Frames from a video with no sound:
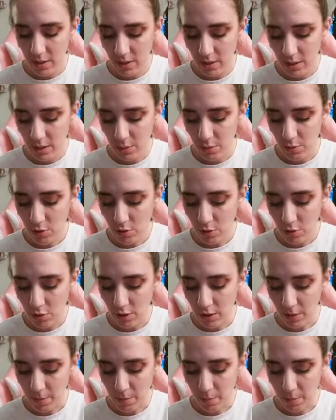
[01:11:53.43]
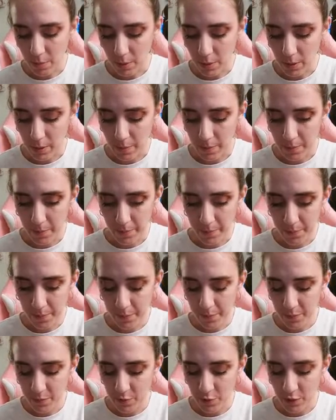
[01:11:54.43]
She was a trip, but
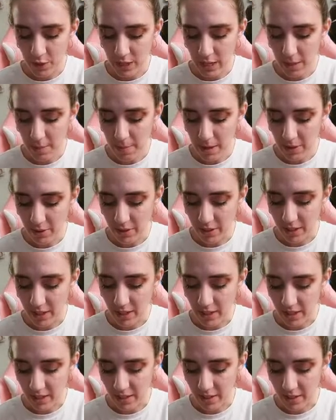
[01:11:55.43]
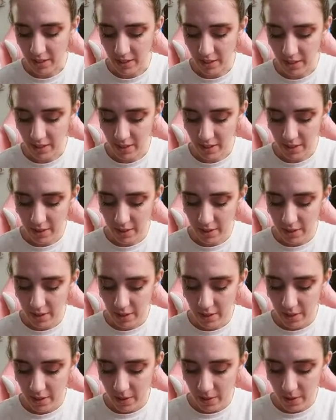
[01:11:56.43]
she came out in the end.
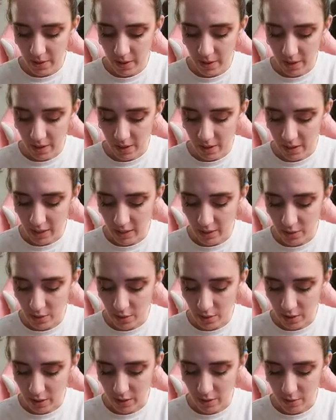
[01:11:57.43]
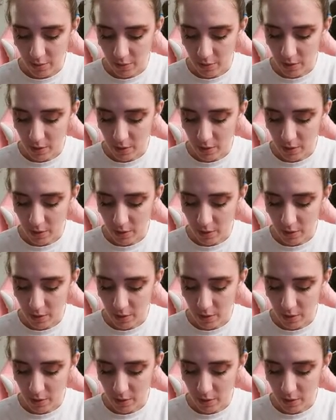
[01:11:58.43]
Alright, so I have